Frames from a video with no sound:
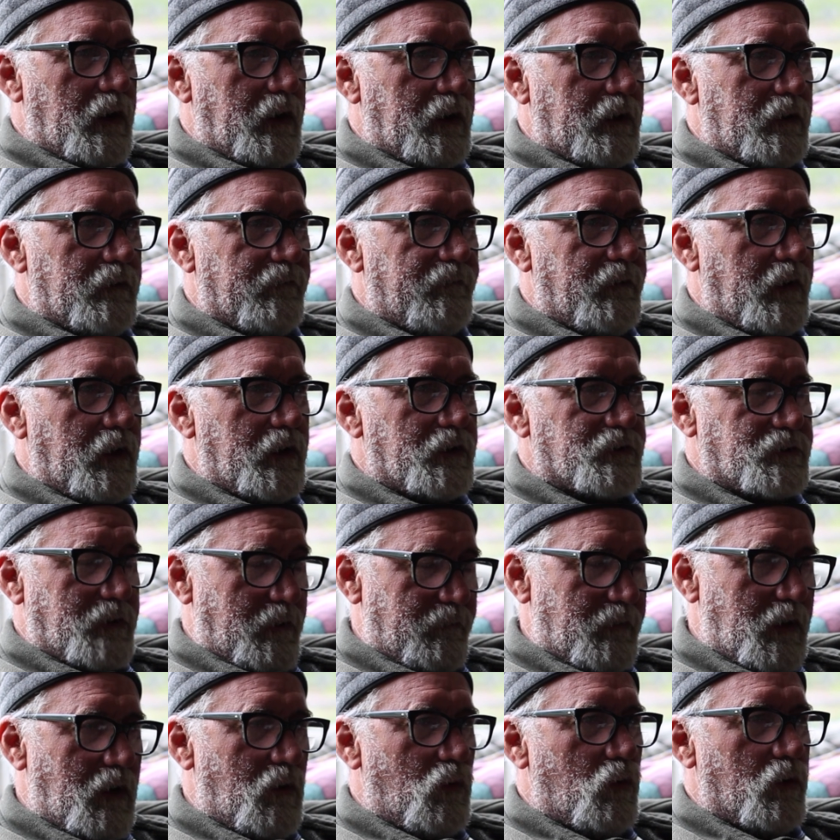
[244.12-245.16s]
I need to finish.
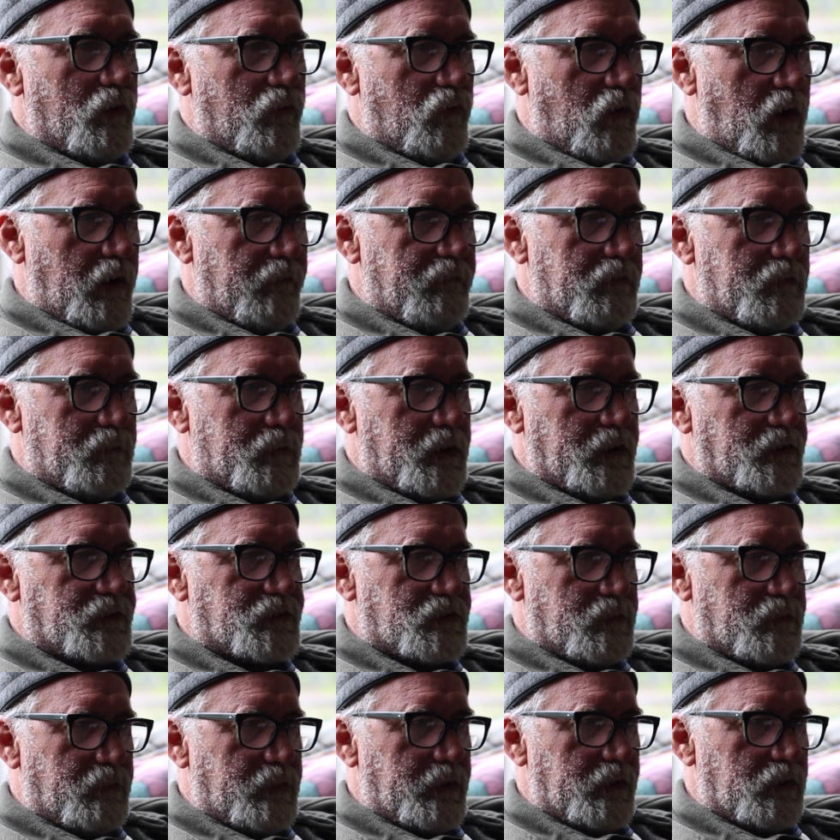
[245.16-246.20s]
I've got one raven
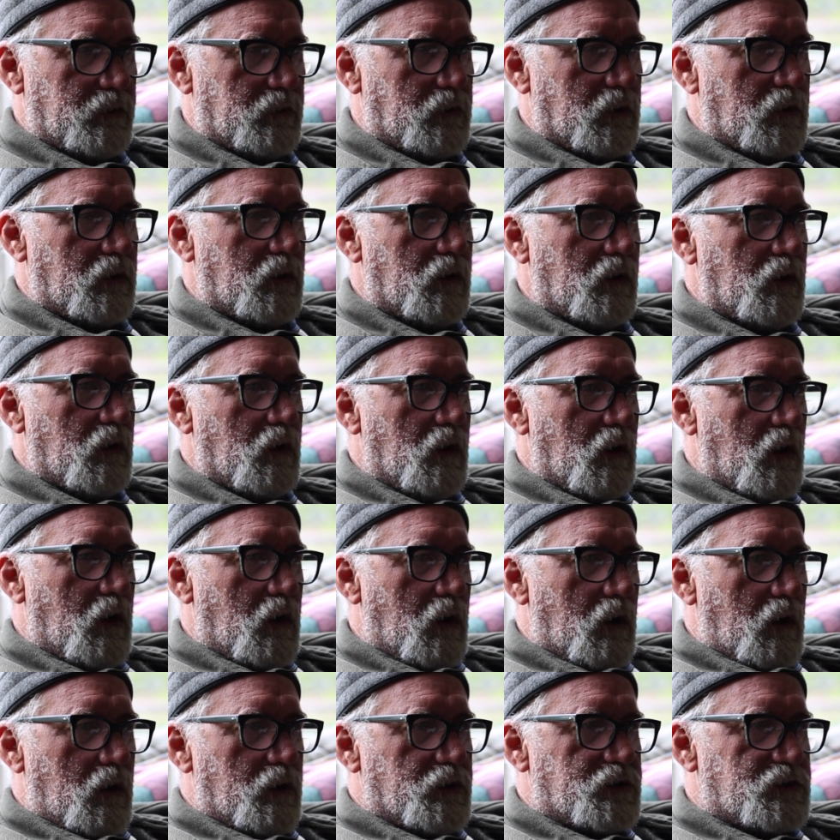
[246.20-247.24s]
piece to build,
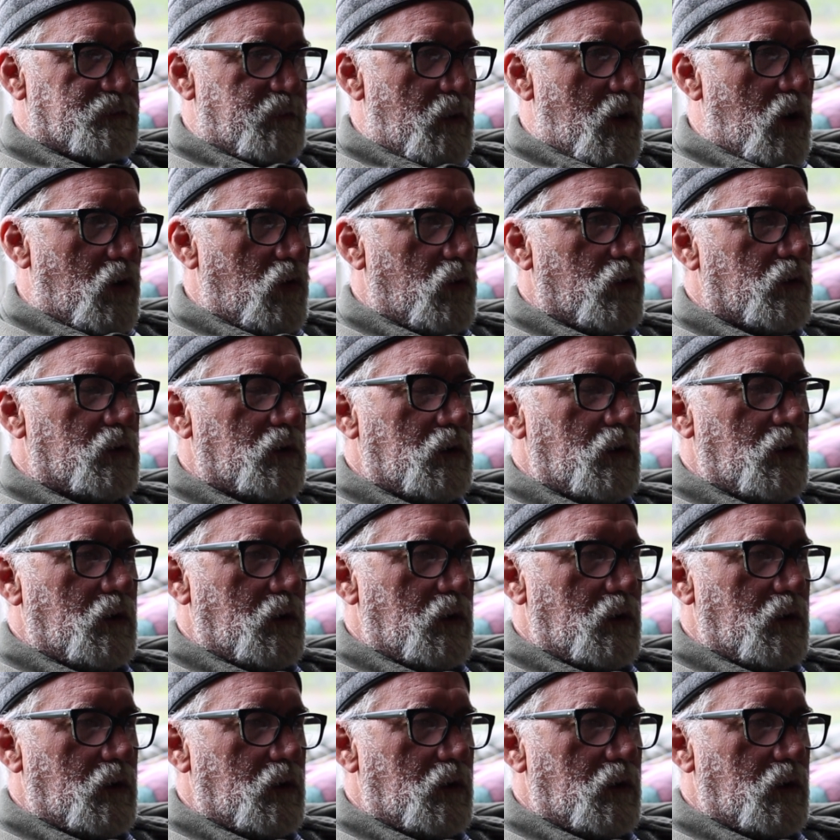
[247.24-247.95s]
a small